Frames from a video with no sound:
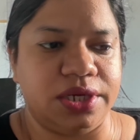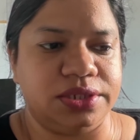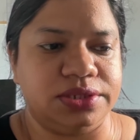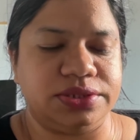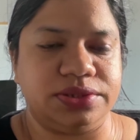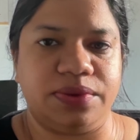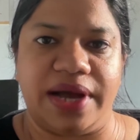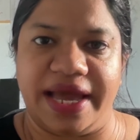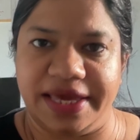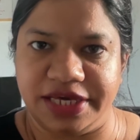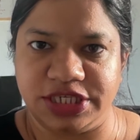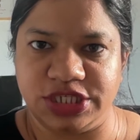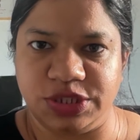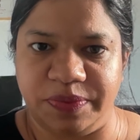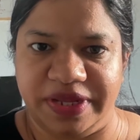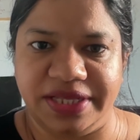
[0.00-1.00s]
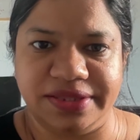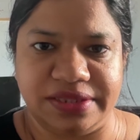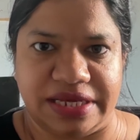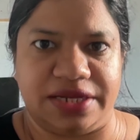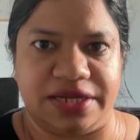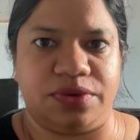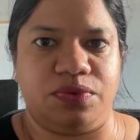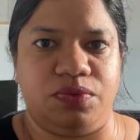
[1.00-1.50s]
So I explained
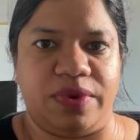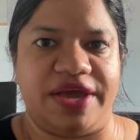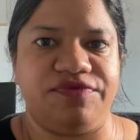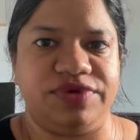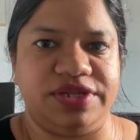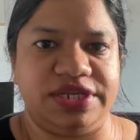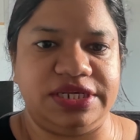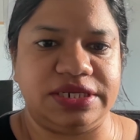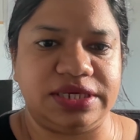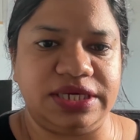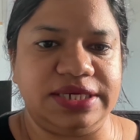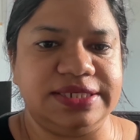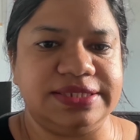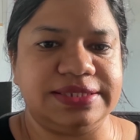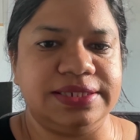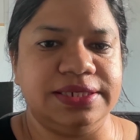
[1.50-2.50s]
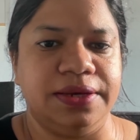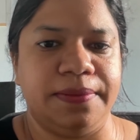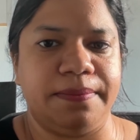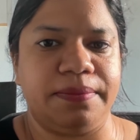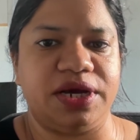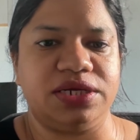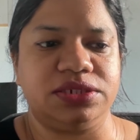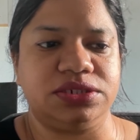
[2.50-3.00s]
that why we need keys,
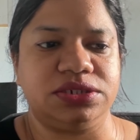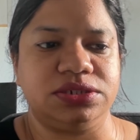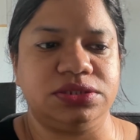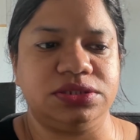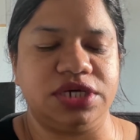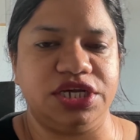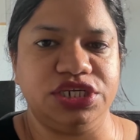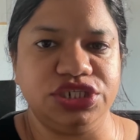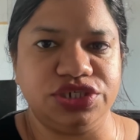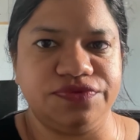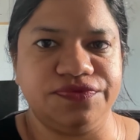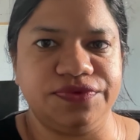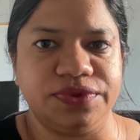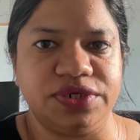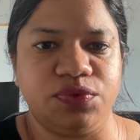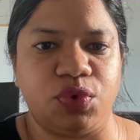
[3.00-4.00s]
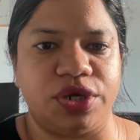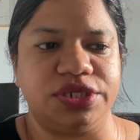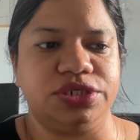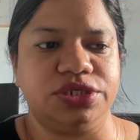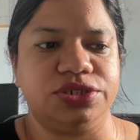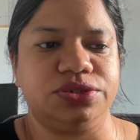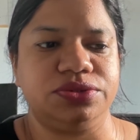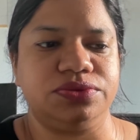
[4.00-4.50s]
but the interviewer
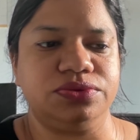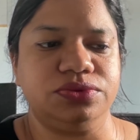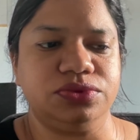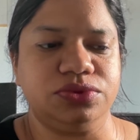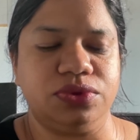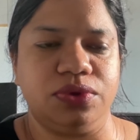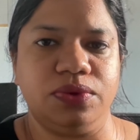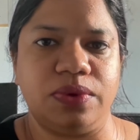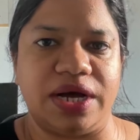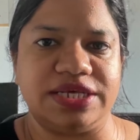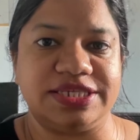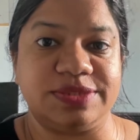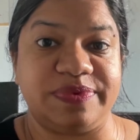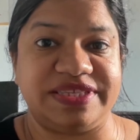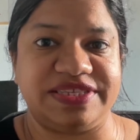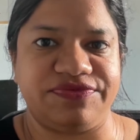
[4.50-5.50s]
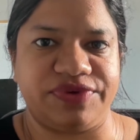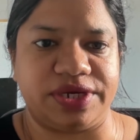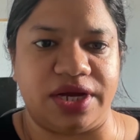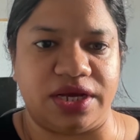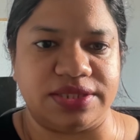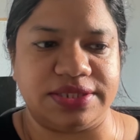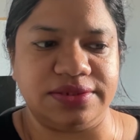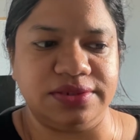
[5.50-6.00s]
wanted to know a specific
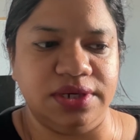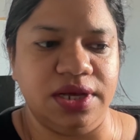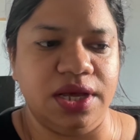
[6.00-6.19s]
answer.